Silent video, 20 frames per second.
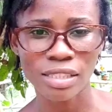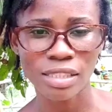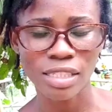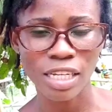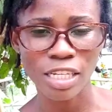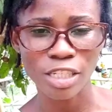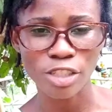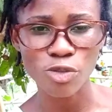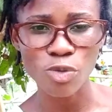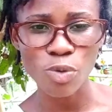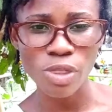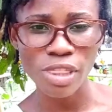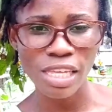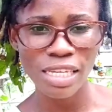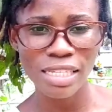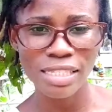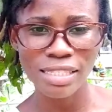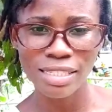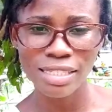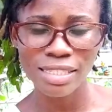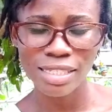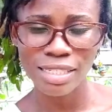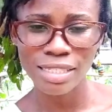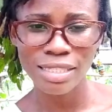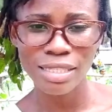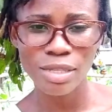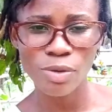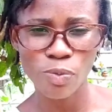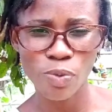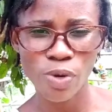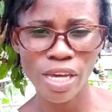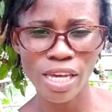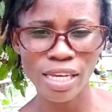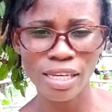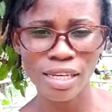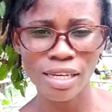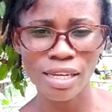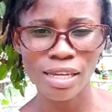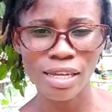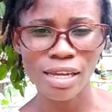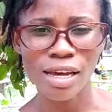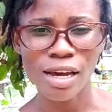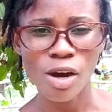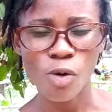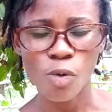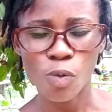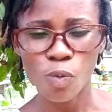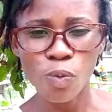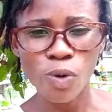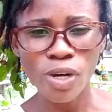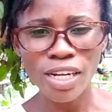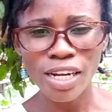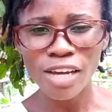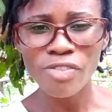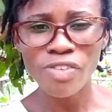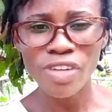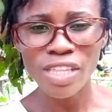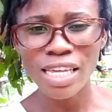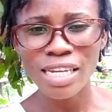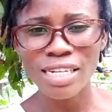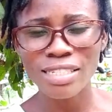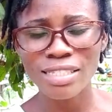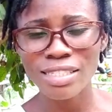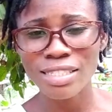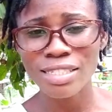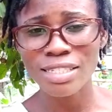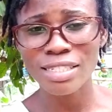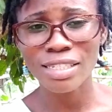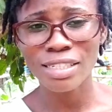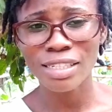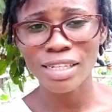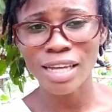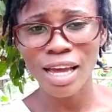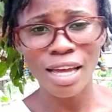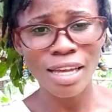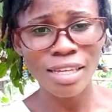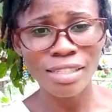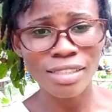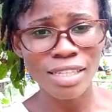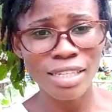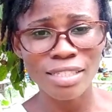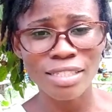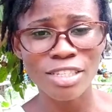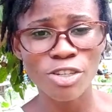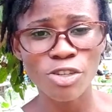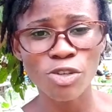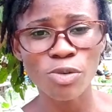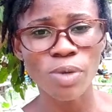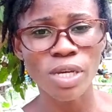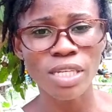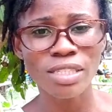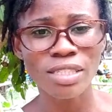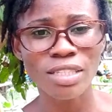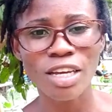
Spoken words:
They do things just the way, whatever that is in us as humans,